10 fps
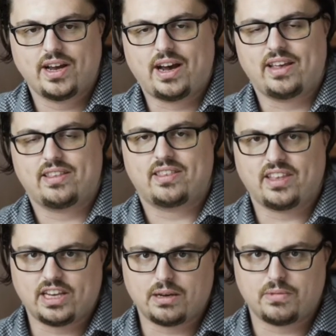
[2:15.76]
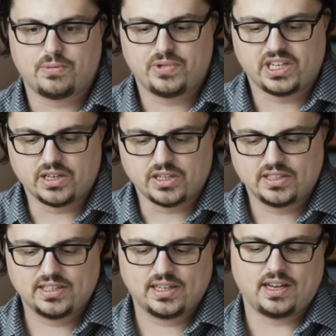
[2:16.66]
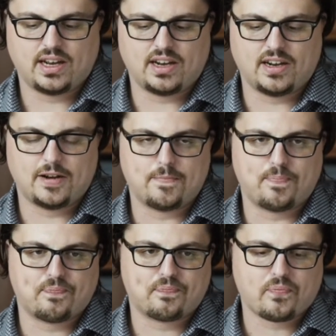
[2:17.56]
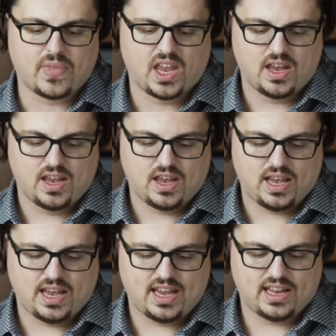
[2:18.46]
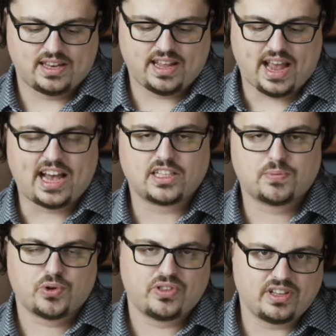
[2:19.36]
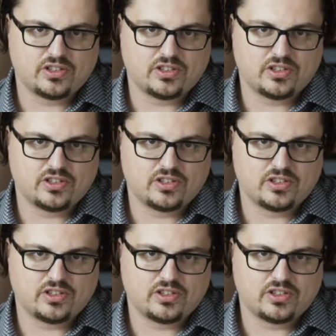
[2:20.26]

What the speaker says: I think I'm gonna be good. And as per the